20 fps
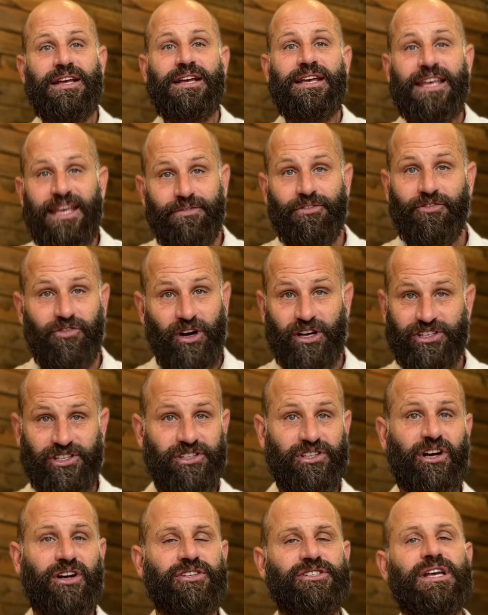Even for us
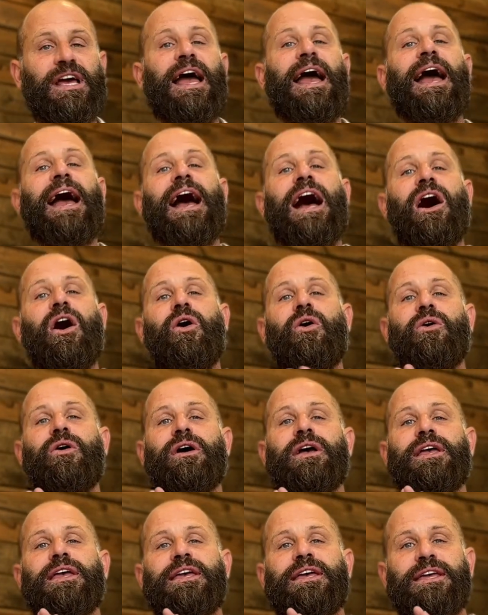adults,
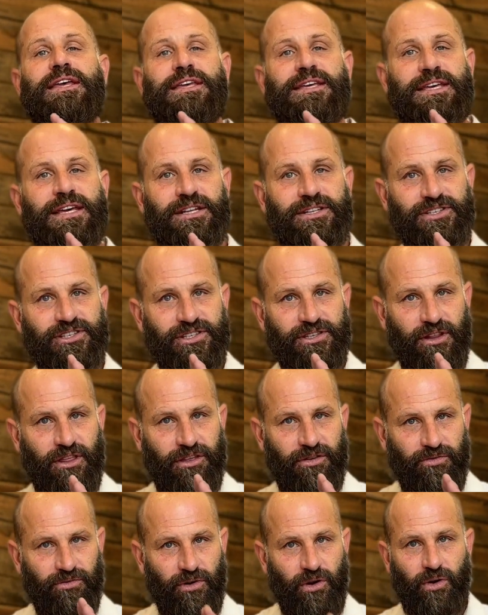how it gets
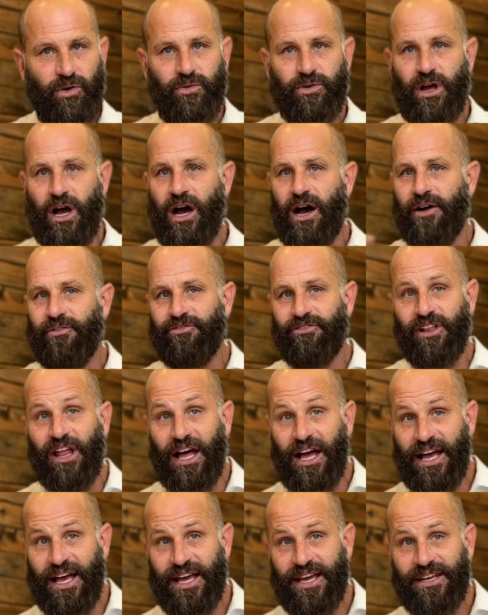thrown
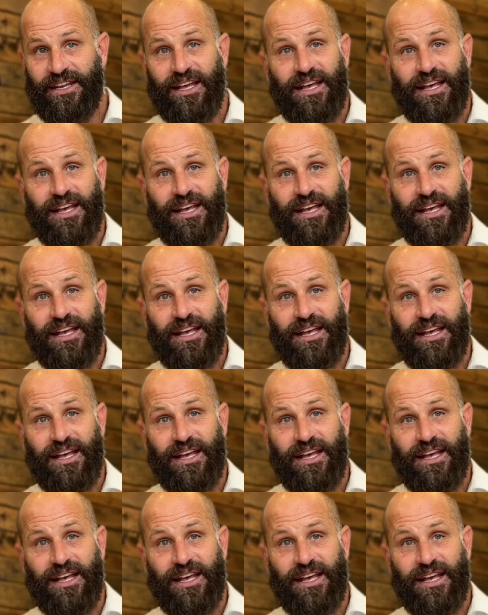offline